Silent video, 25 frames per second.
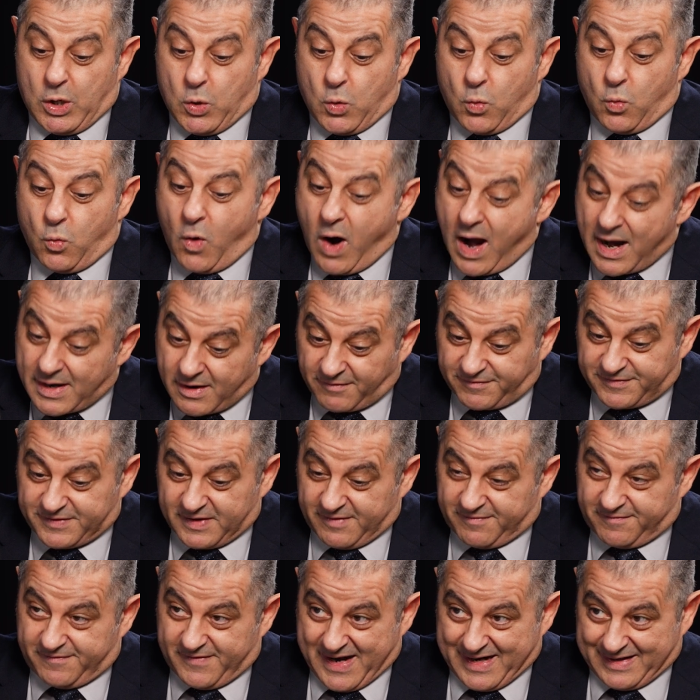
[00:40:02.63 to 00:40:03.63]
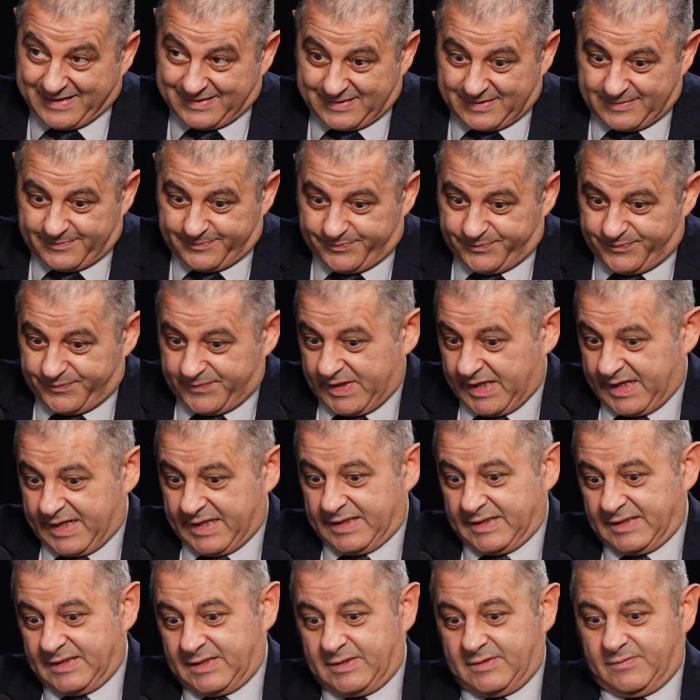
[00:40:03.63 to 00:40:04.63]
One of the effects
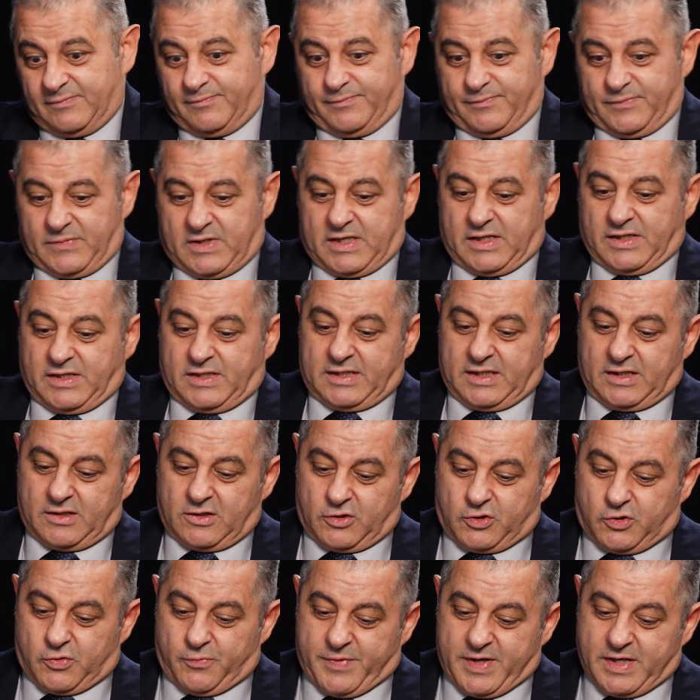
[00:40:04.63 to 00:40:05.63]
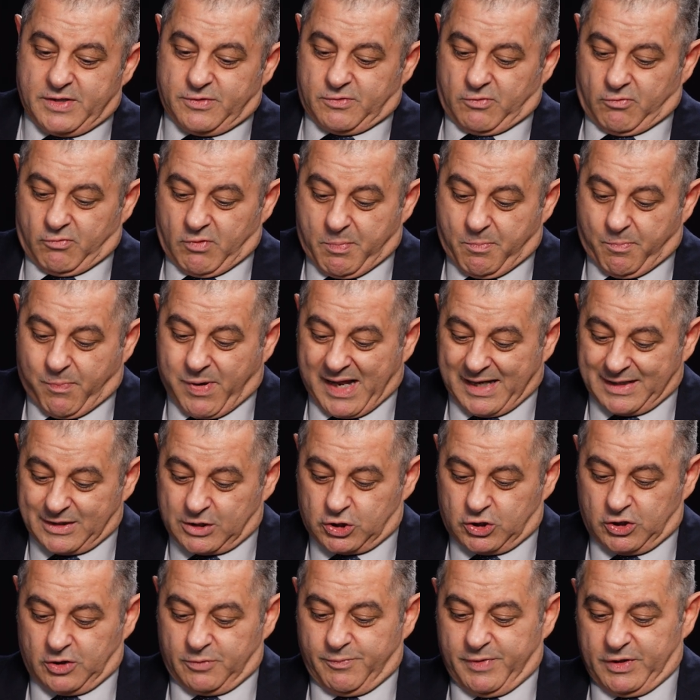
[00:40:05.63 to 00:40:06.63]
is considered to be the
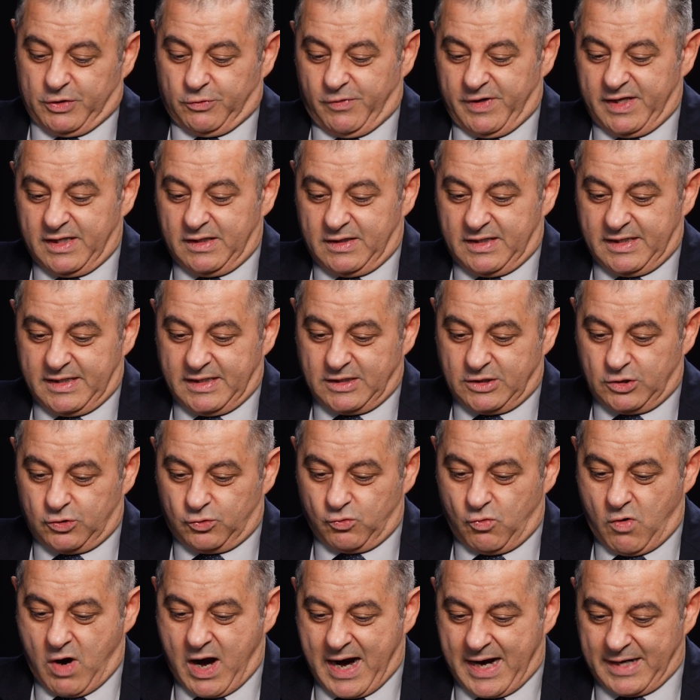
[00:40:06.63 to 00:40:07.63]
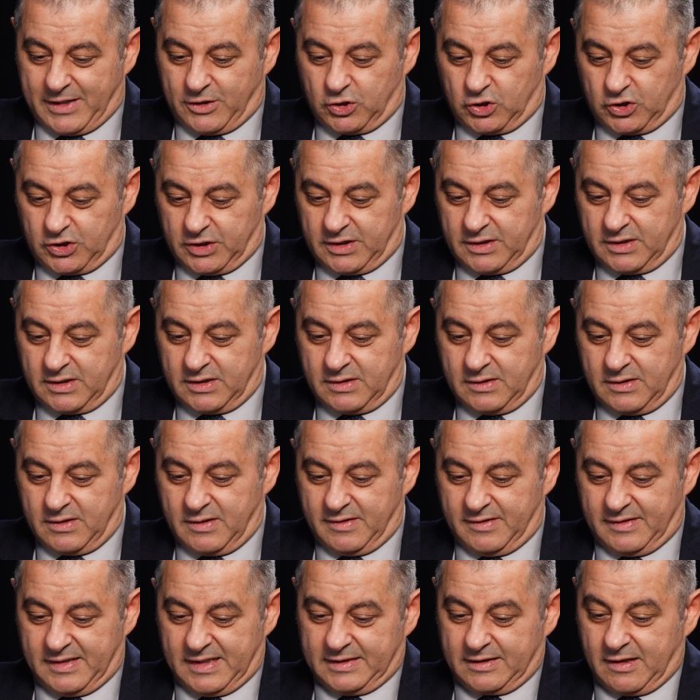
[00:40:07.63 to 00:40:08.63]
repulsion between these two hydrogens
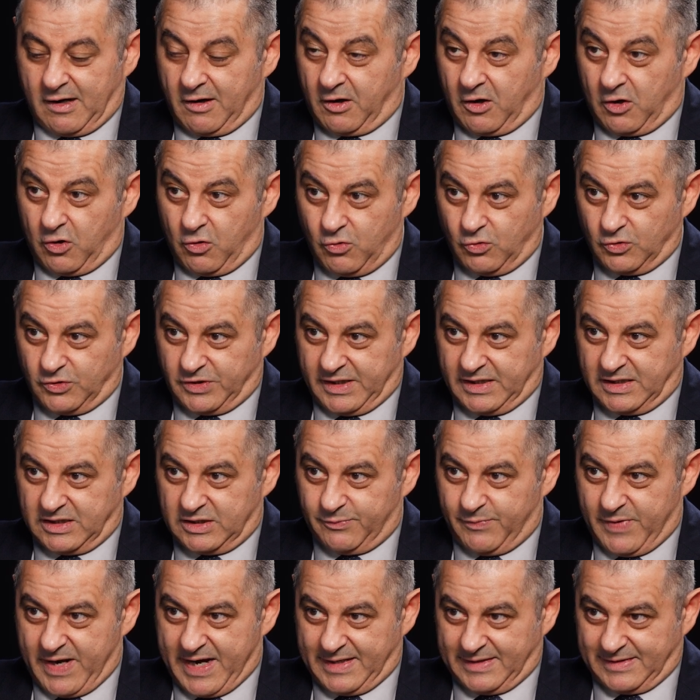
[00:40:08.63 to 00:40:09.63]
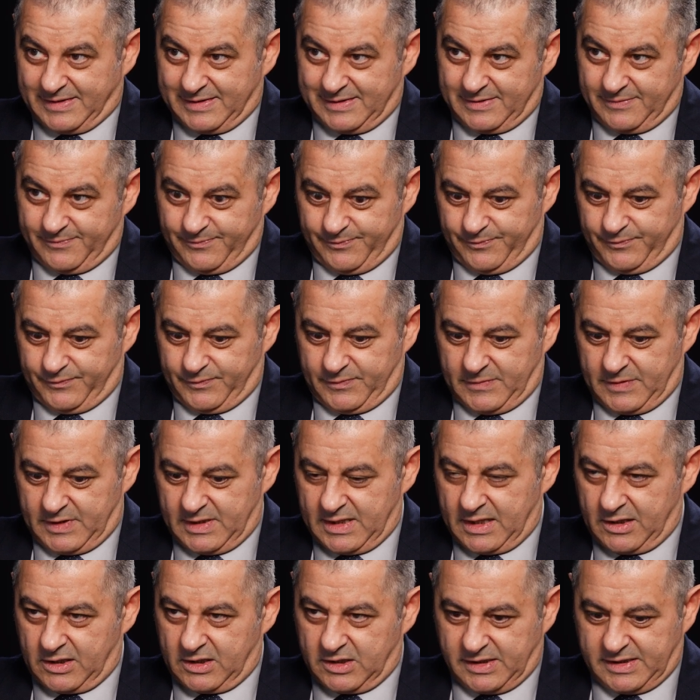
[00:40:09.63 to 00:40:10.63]
that are close in space.
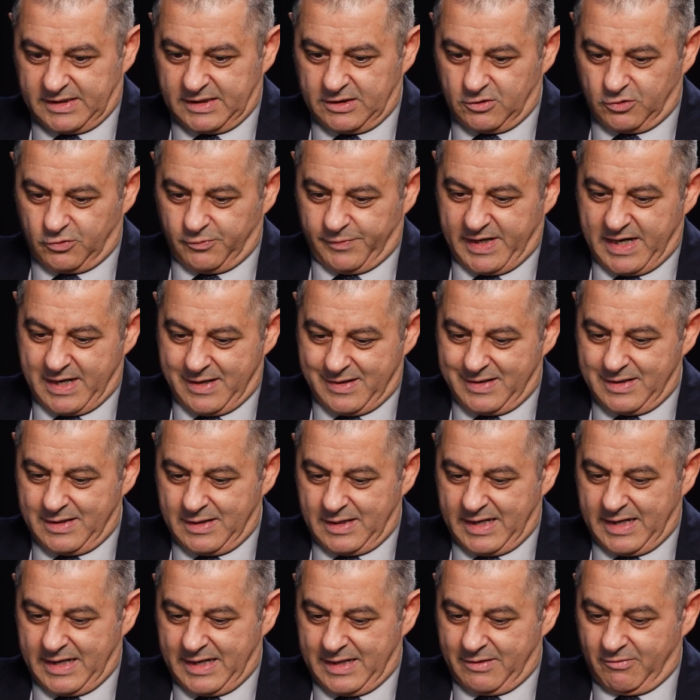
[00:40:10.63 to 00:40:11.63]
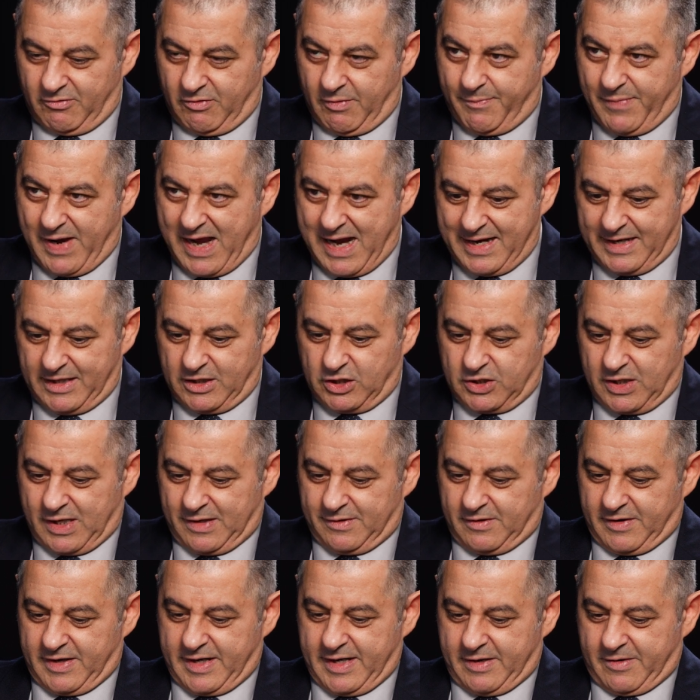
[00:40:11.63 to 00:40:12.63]
They're considered to be repelling each
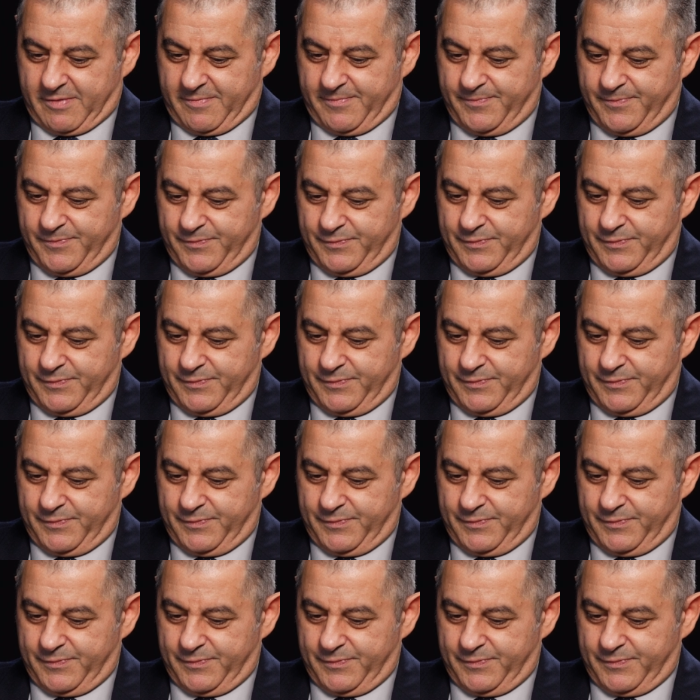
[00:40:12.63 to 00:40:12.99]
other here.